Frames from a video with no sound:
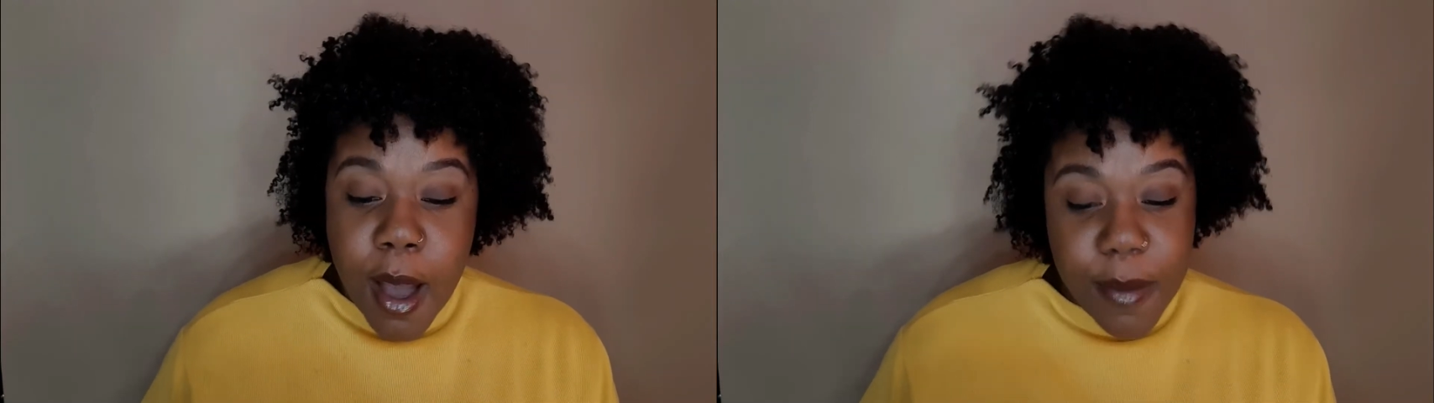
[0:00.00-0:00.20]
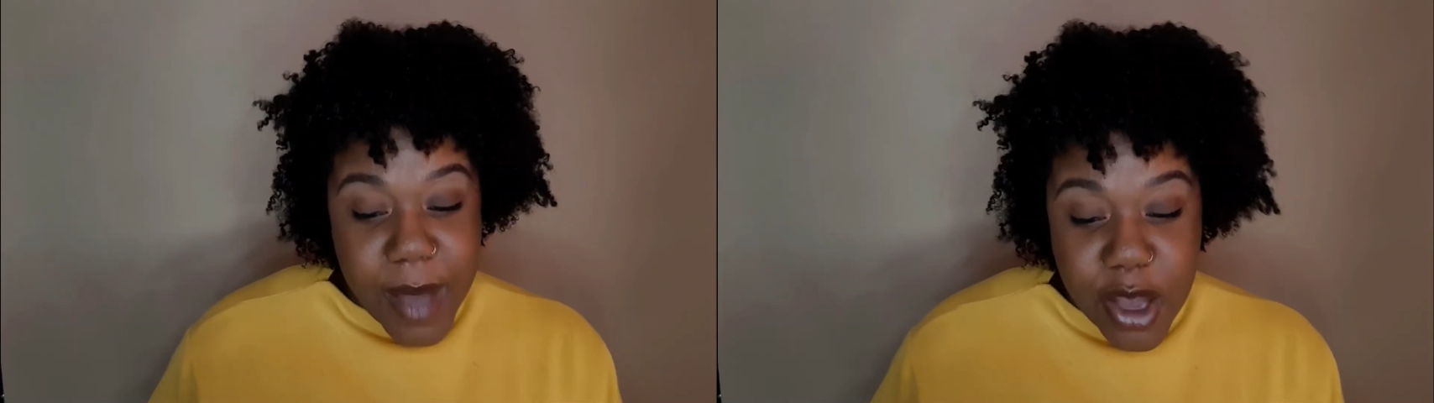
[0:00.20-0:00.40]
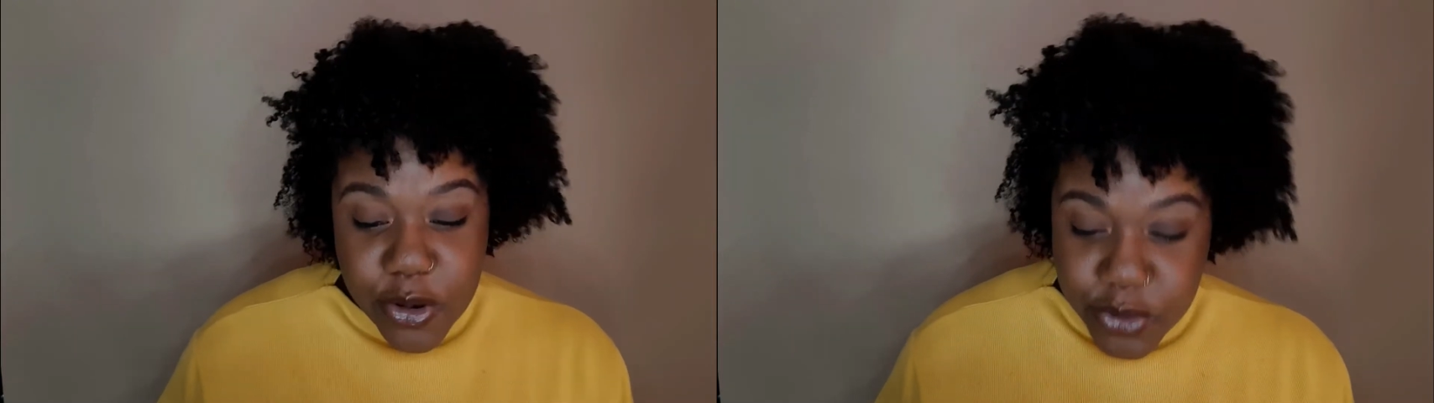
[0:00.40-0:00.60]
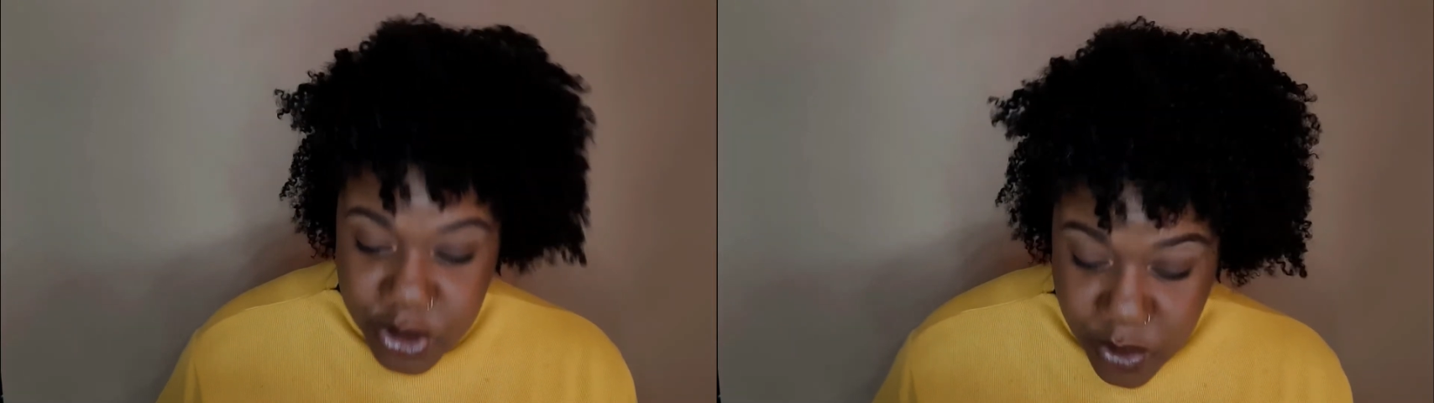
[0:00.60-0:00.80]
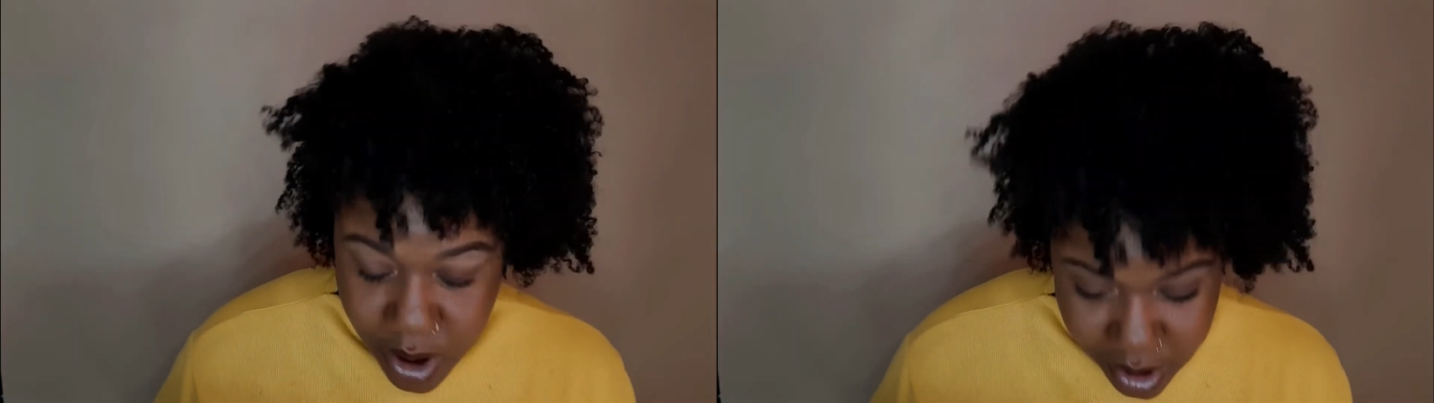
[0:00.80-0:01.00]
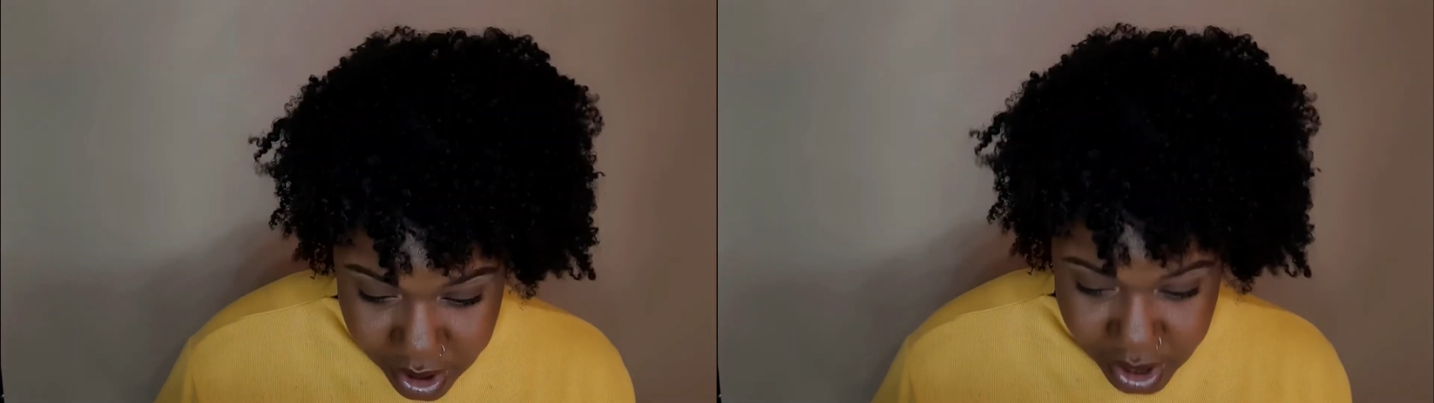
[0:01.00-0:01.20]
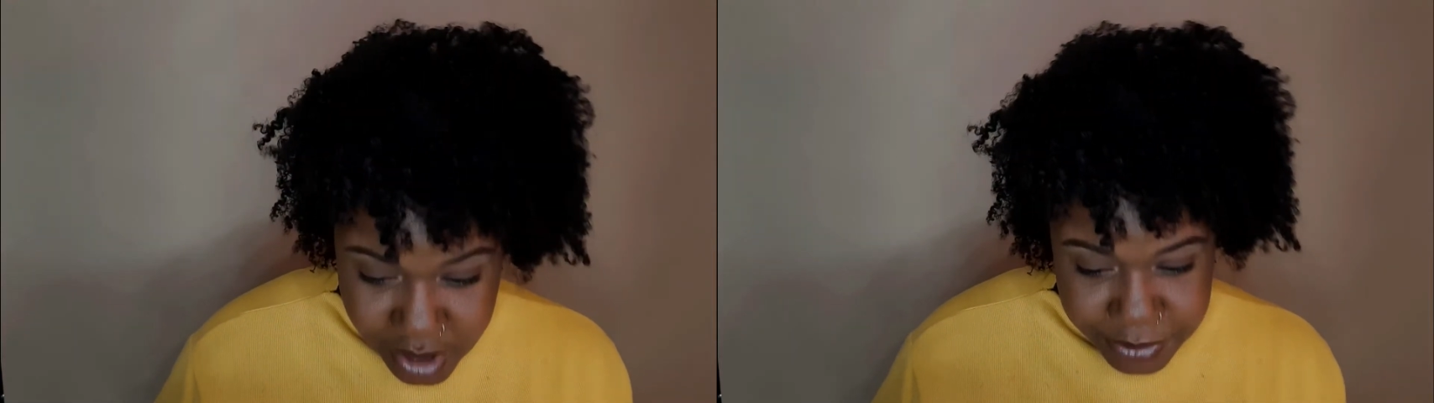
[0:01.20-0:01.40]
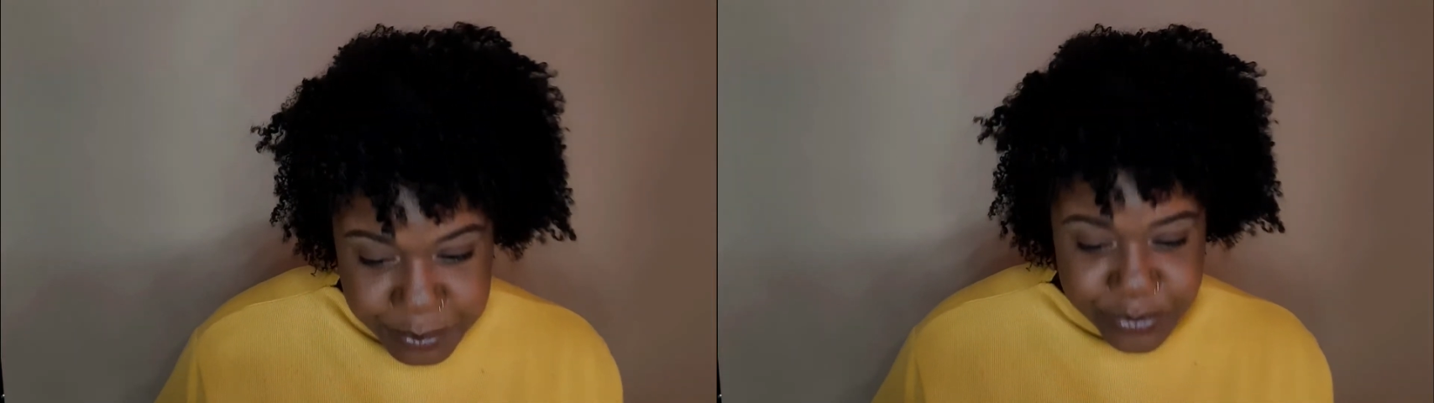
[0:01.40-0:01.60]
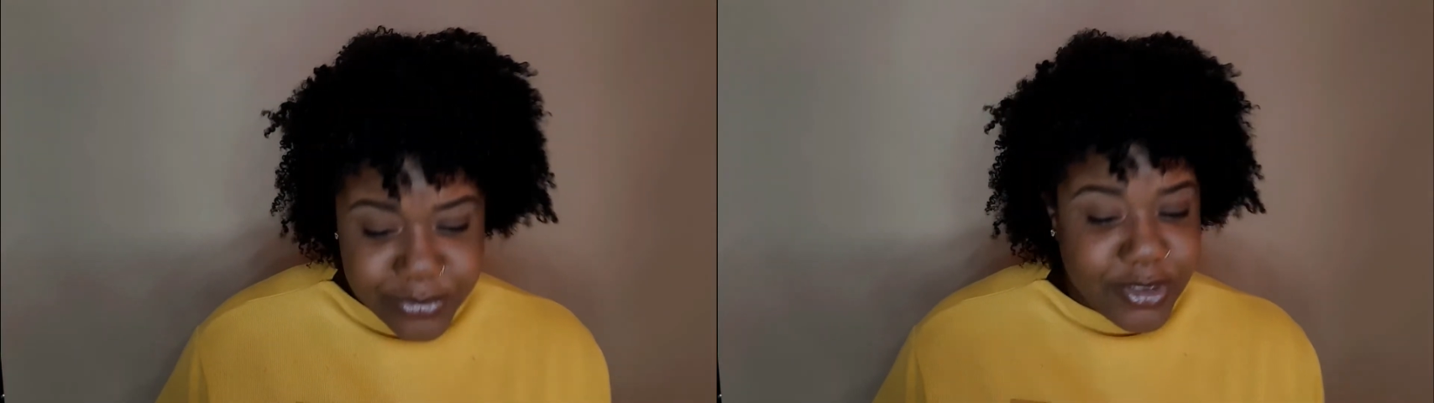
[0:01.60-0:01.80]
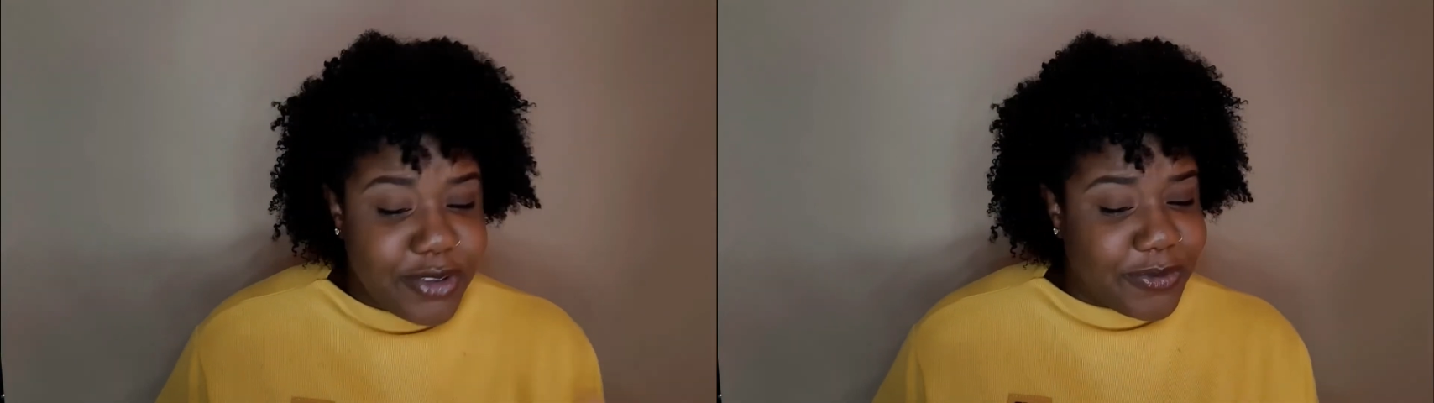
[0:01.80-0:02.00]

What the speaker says: about who you are, you